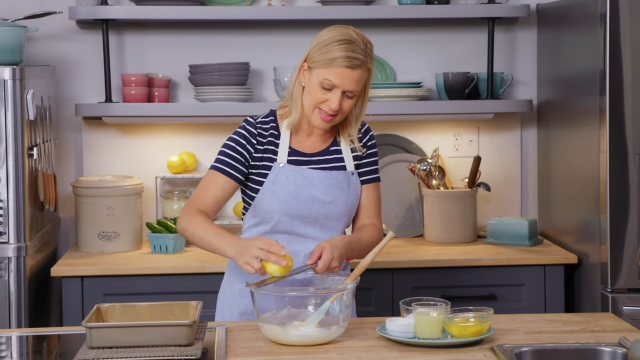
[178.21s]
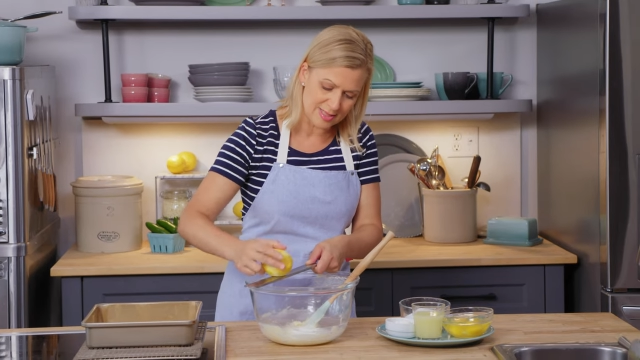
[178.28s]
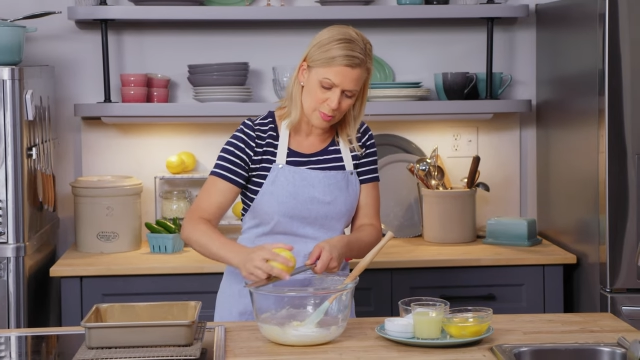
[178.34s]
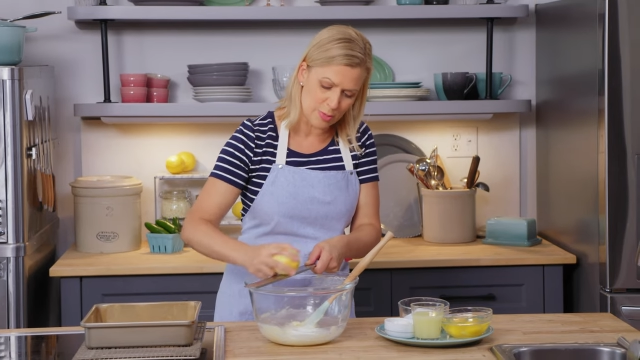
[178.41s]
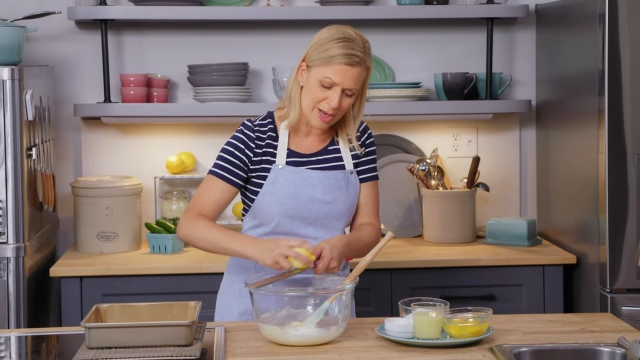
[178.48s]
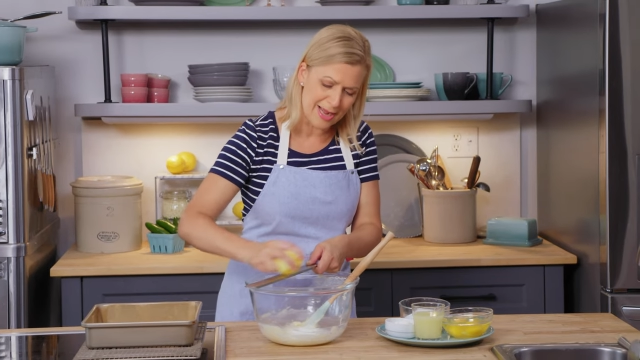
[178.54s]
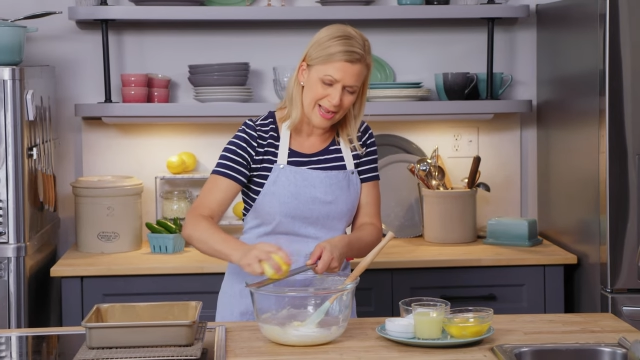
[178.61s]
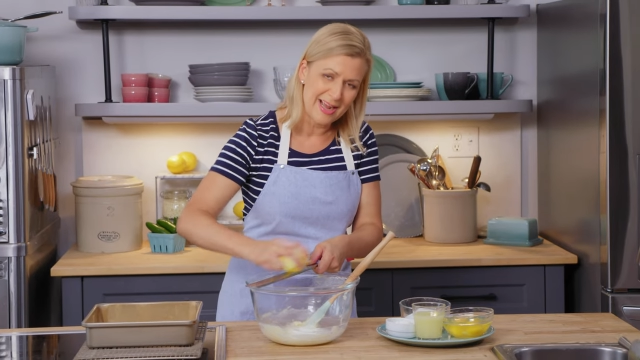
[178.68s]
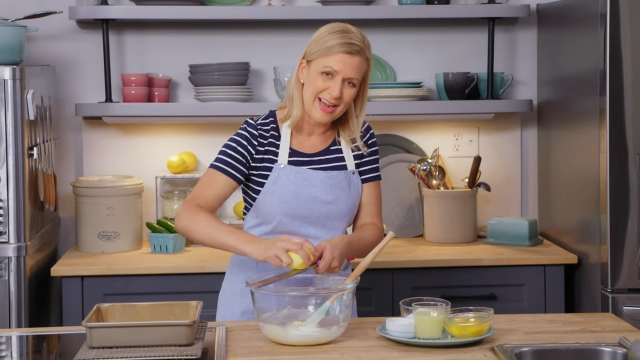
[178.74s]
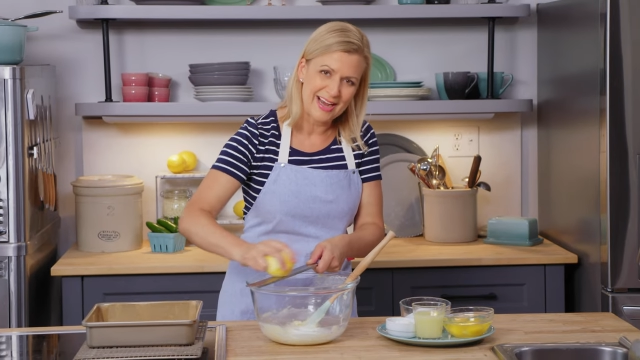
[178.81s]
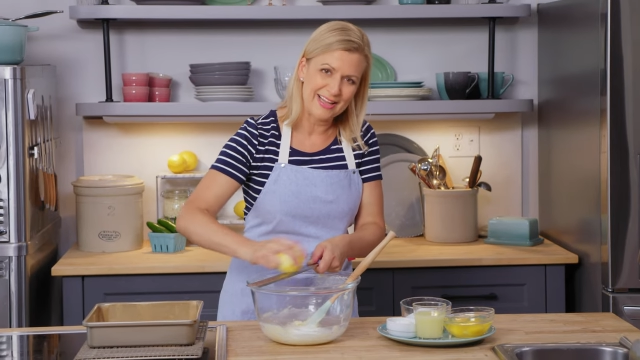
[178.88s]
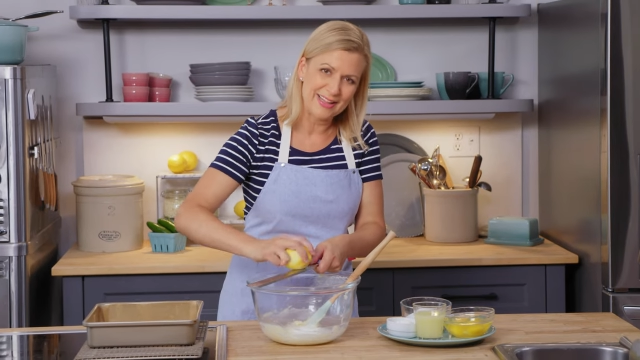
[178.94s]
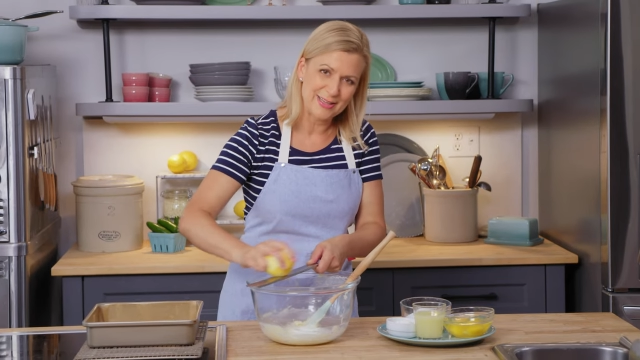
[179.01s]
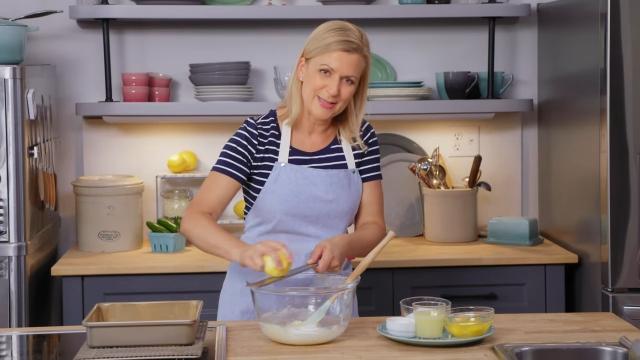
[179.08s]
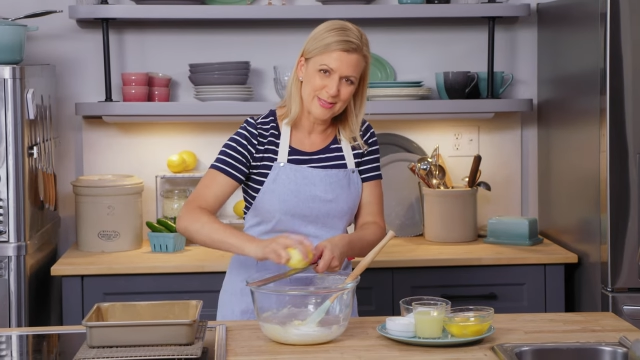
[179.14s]
That's why
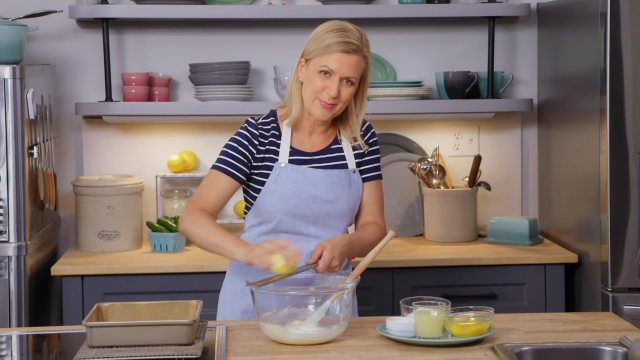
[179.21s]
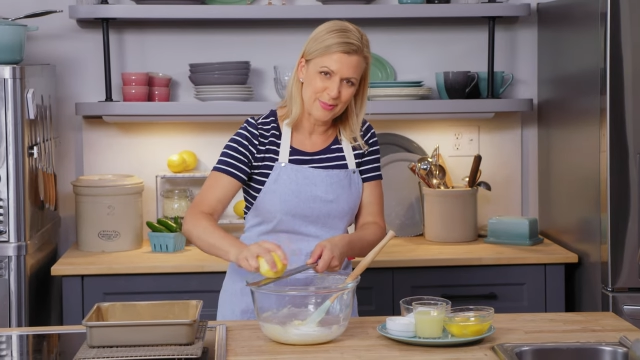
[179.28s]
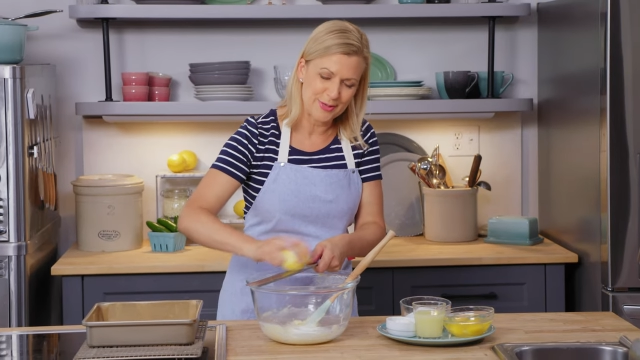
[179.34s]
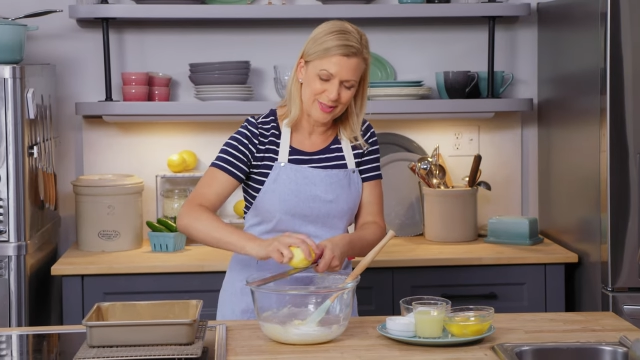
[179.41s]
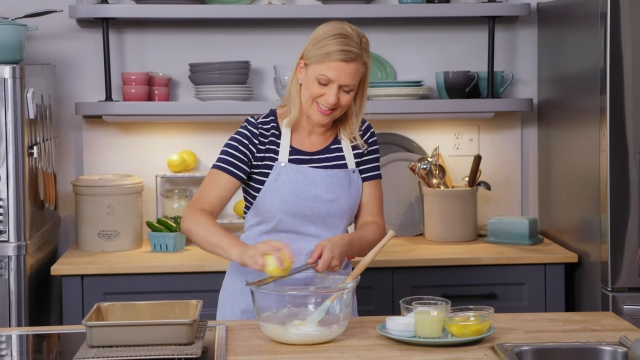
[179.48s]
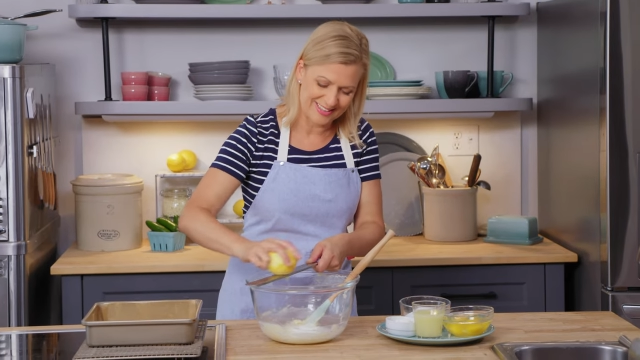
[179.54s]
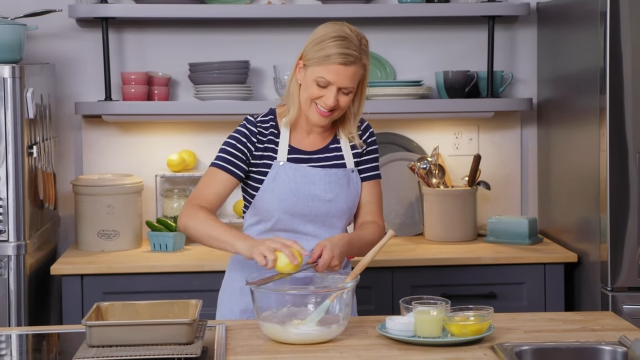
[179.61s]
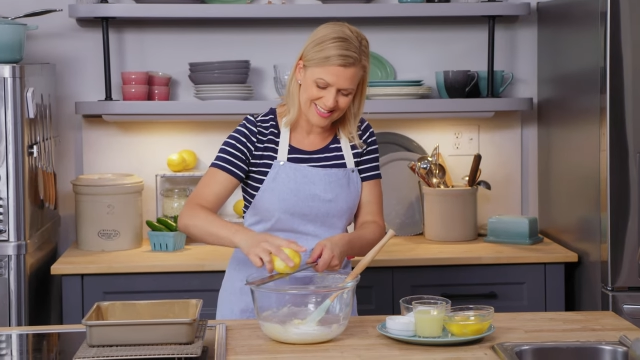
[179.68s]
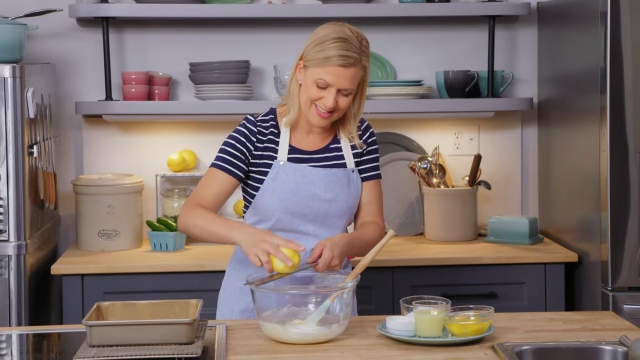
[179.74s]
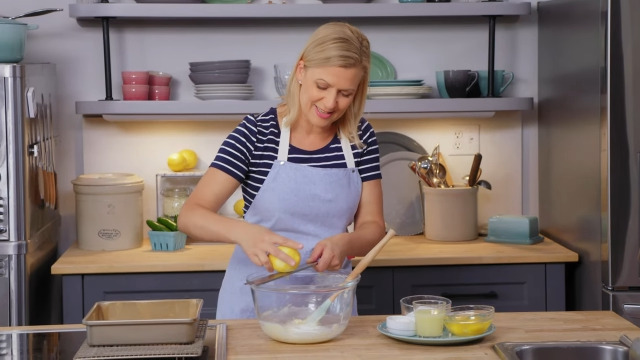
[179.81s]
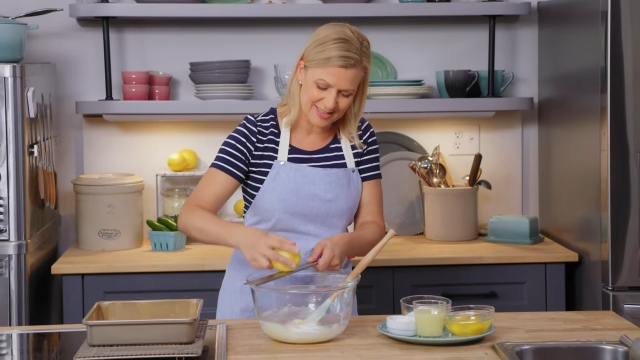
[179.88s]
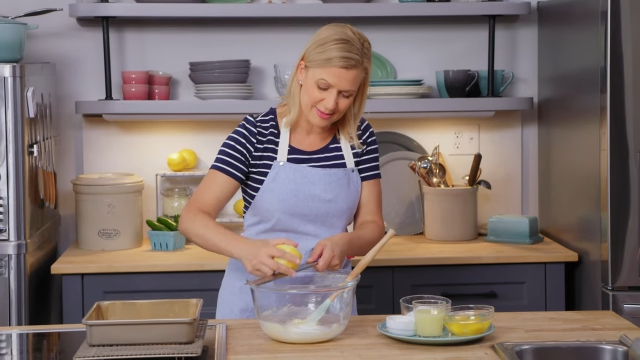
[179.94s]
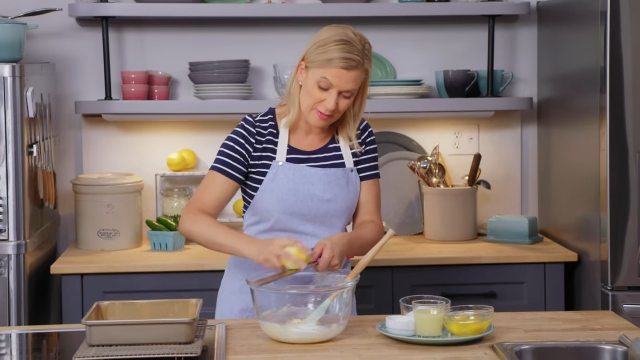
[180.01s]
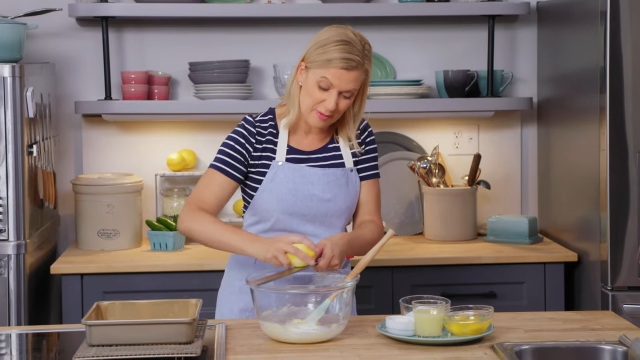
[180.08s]
I like to put in the zest of